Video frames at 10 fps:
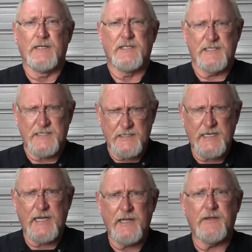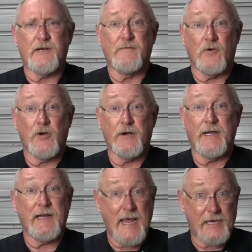to see the converter
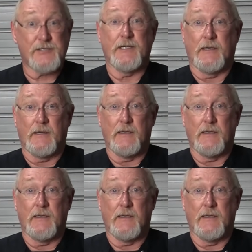in action.